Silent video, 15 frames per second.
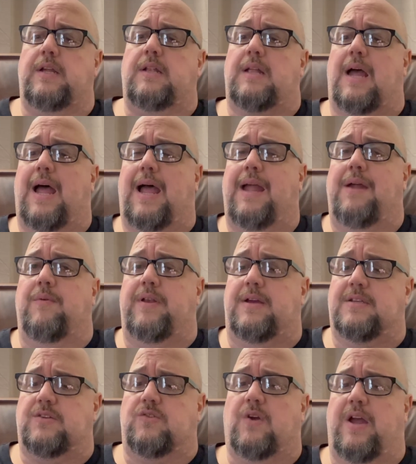The high when I
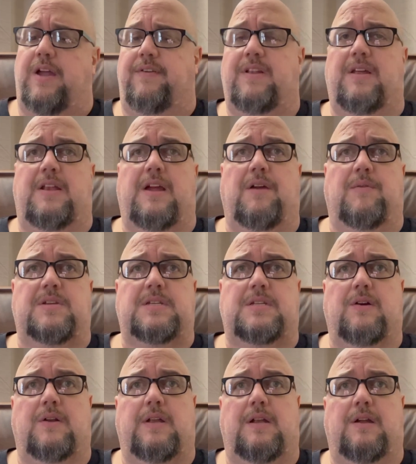was driving today was
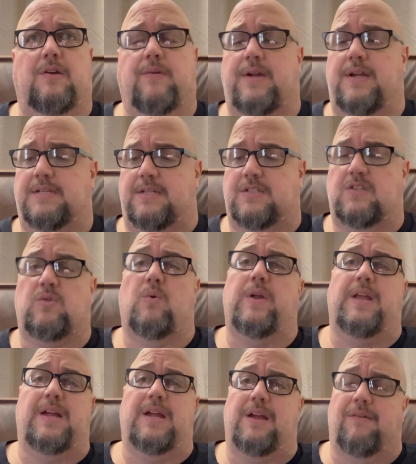30 degrees. It's
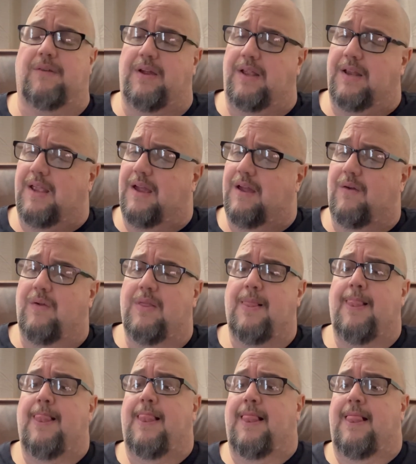28 right now.
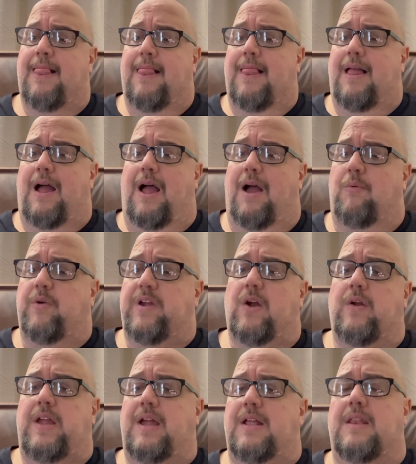We are
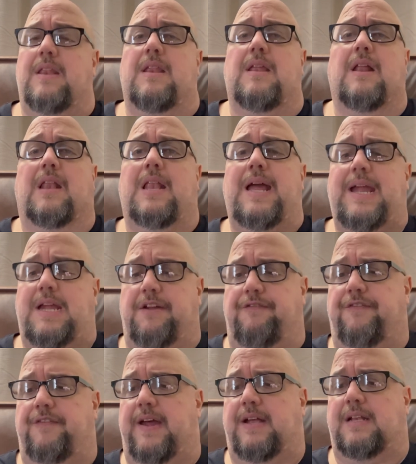getting lake
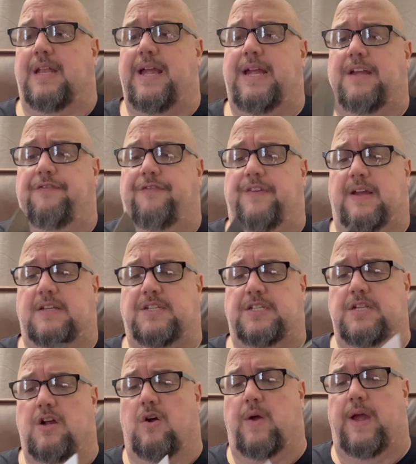effect. Lake effect
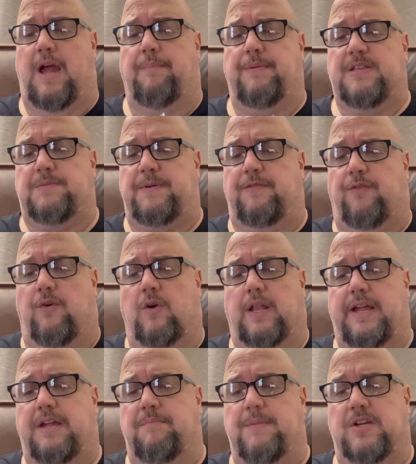snow happens before
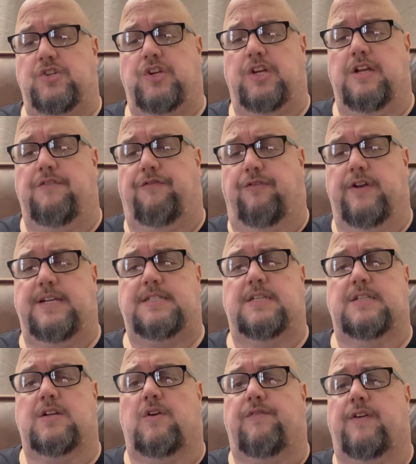Lake Michigan
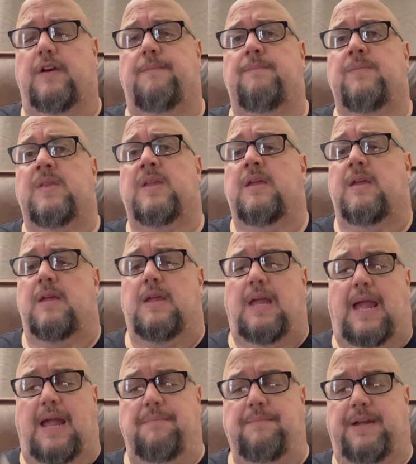freezes over.
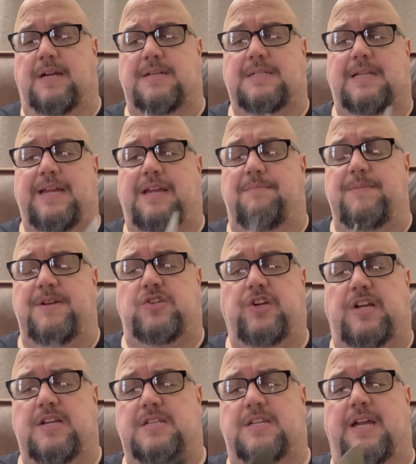And because Lake
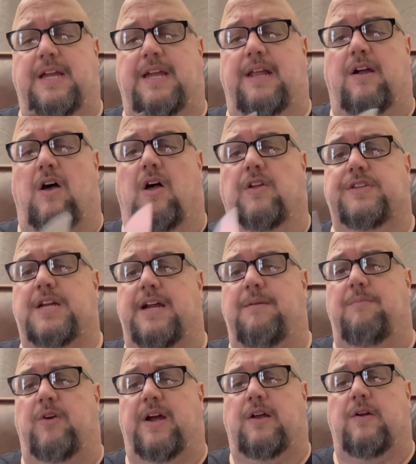Michigan's like at an
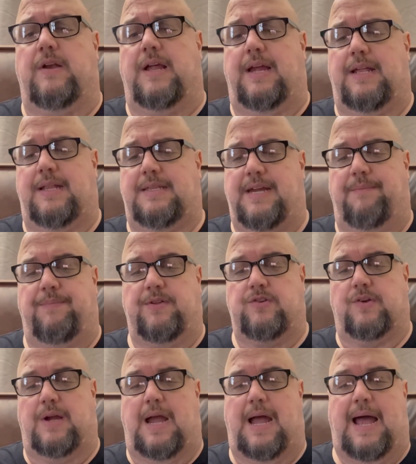all-time record
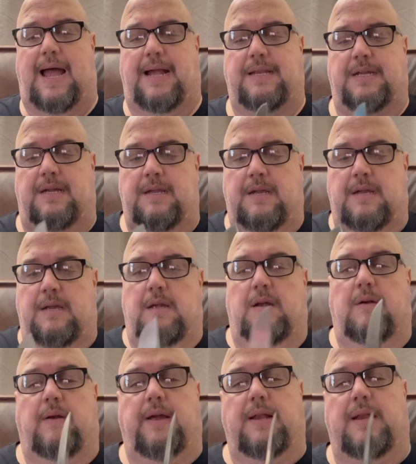temperature hot
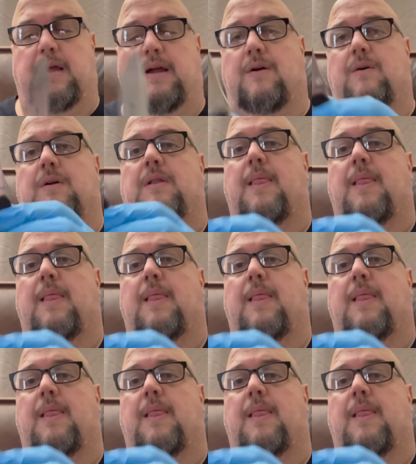right now,